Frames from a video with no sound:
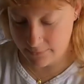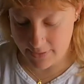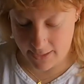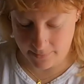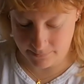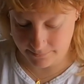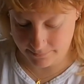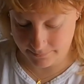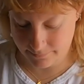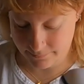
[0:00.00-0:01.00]
there
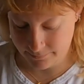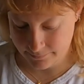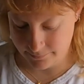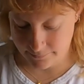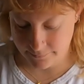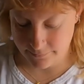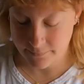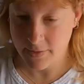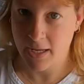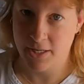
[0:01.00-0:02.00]

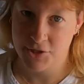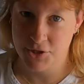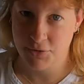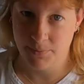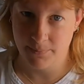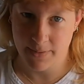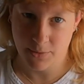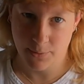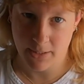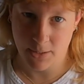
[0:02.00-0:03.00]
and you can
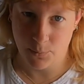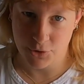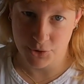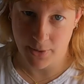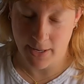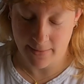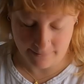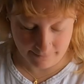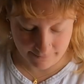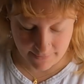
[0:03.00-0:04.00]
quickly wash your hair.
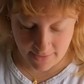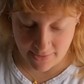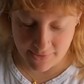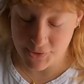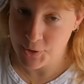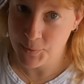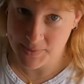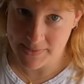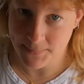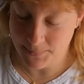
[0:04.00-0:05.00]
Super
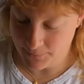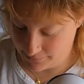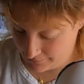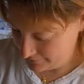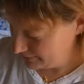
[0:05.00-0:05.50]
simple